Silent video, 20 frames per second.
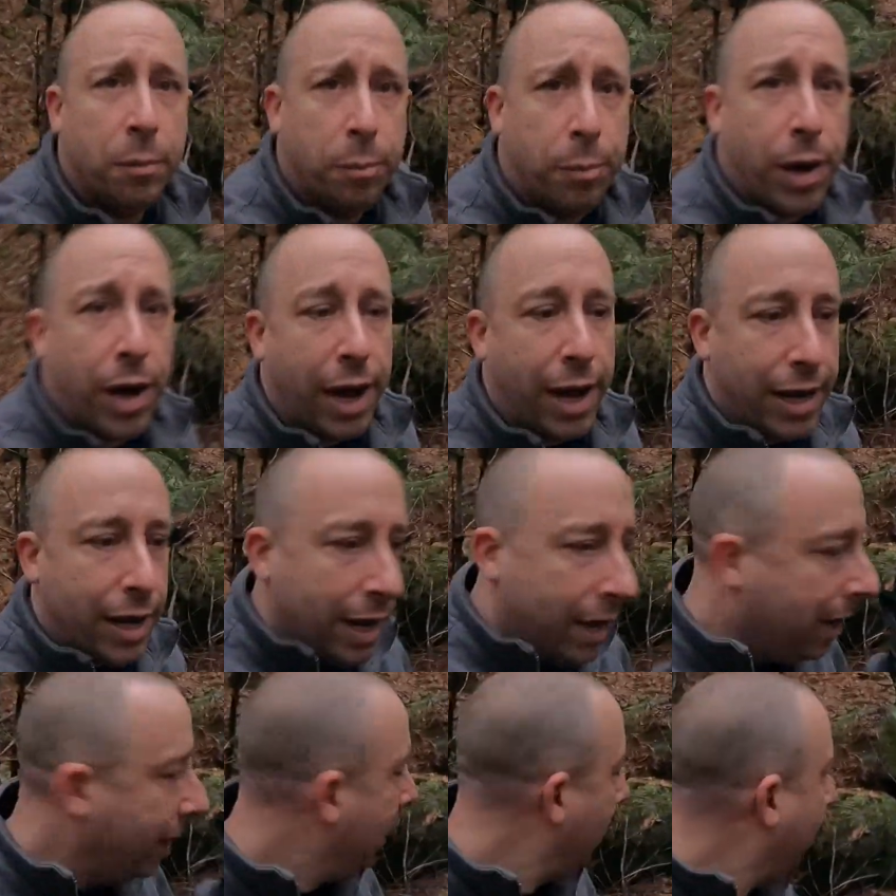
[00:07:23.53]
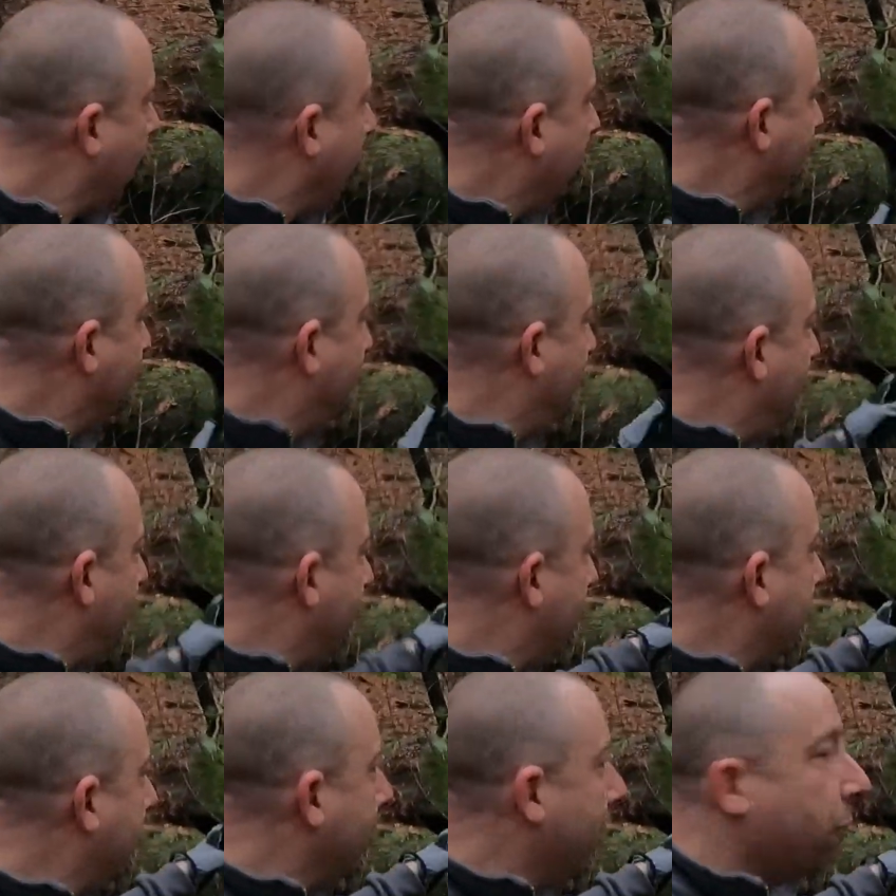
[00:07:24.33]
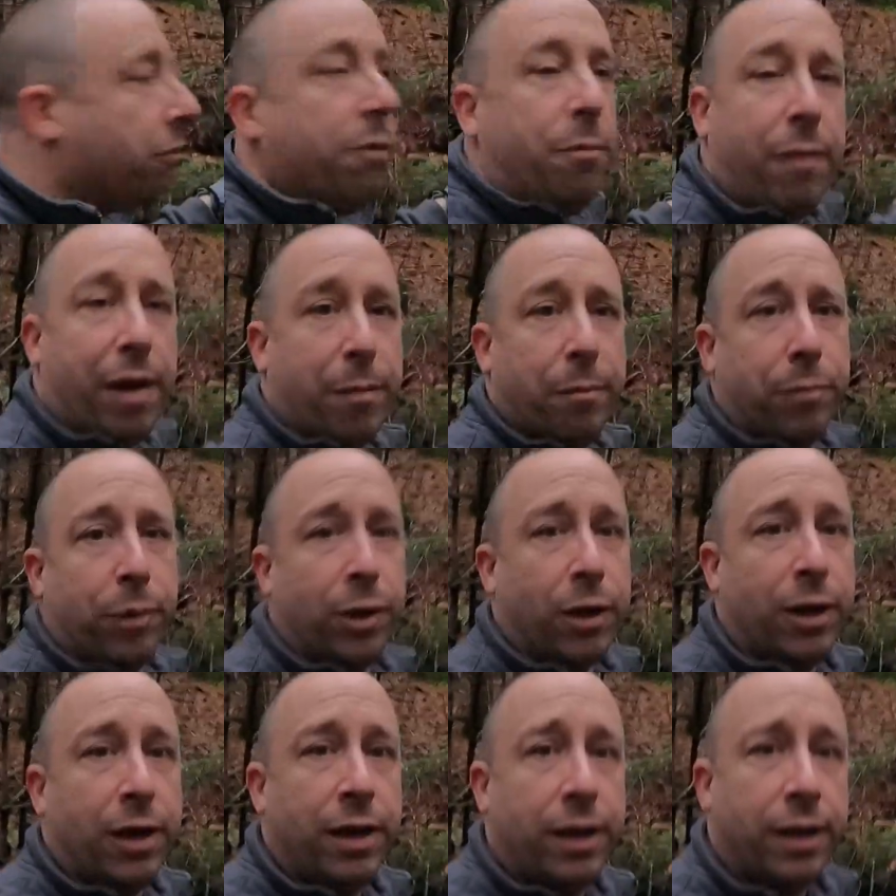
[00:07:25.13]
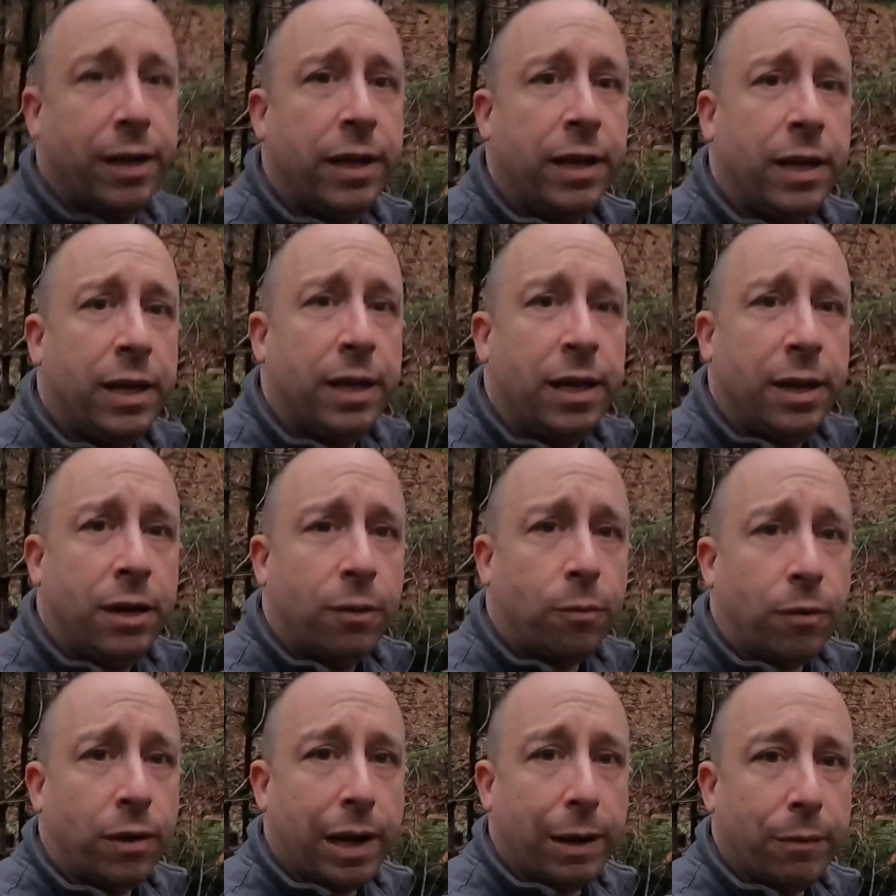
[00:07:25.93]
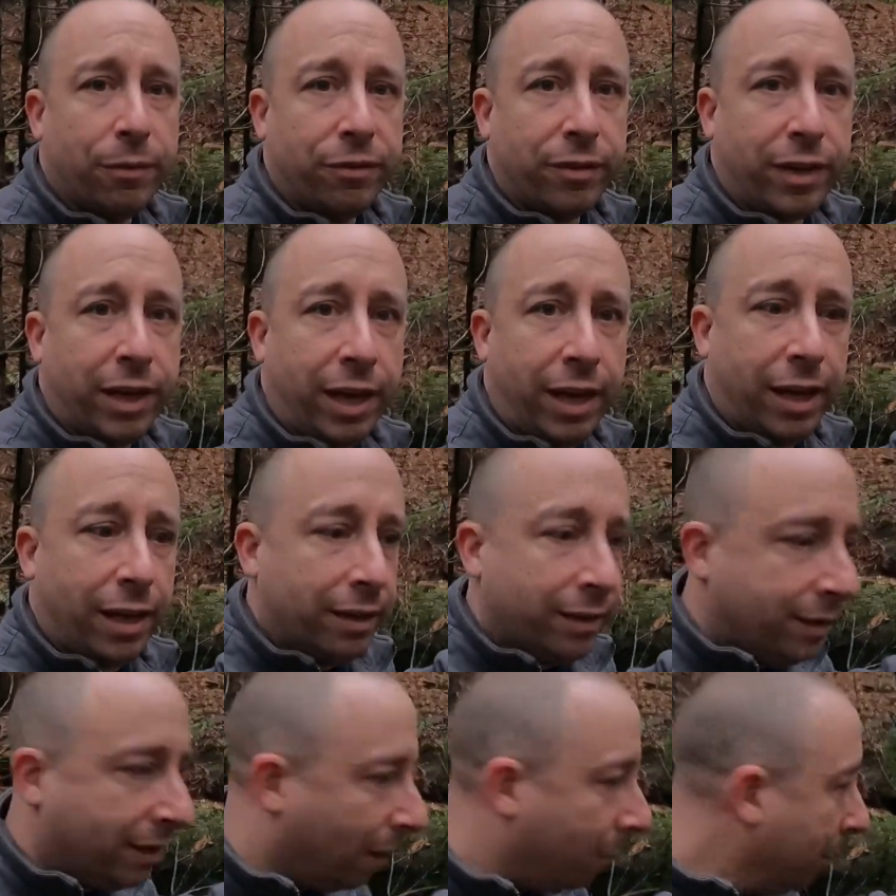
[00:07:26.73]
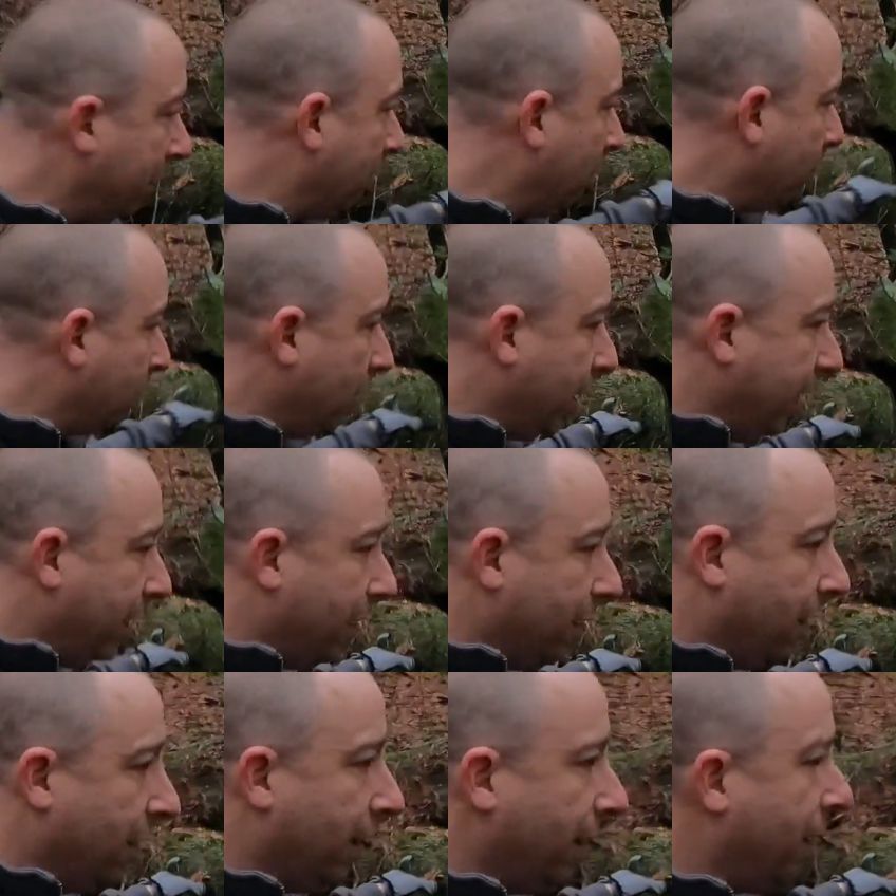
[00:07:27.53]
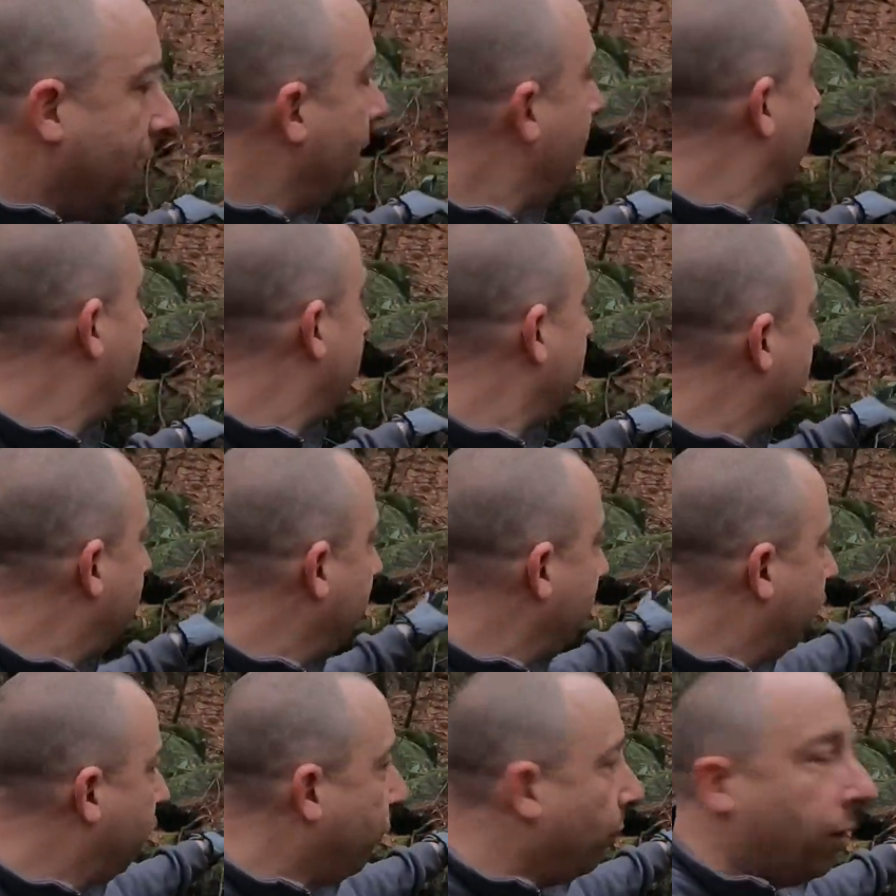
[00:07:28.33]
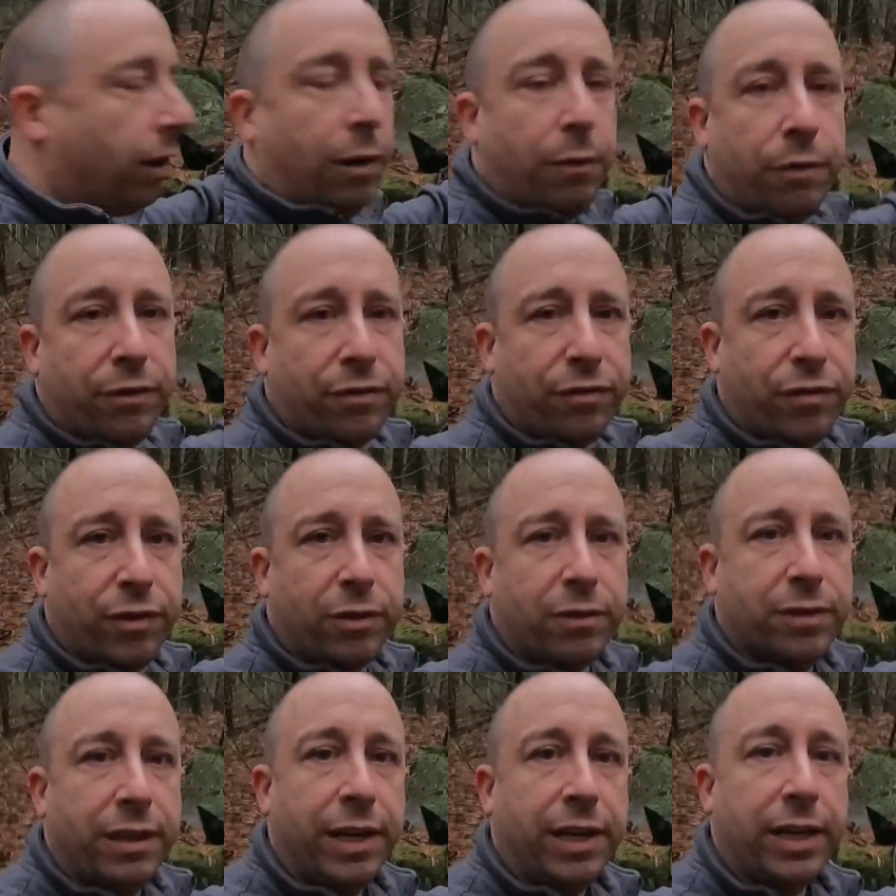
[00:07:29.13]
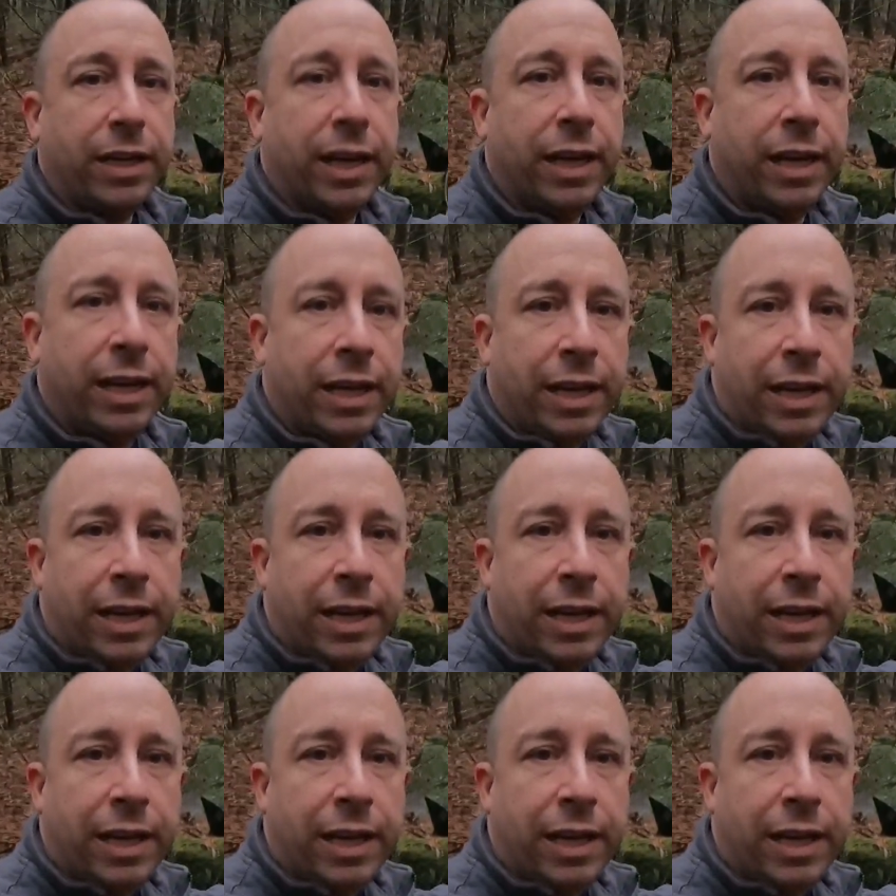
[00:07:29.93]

but I vaguely remember when I was a kid coming over here before it was filled in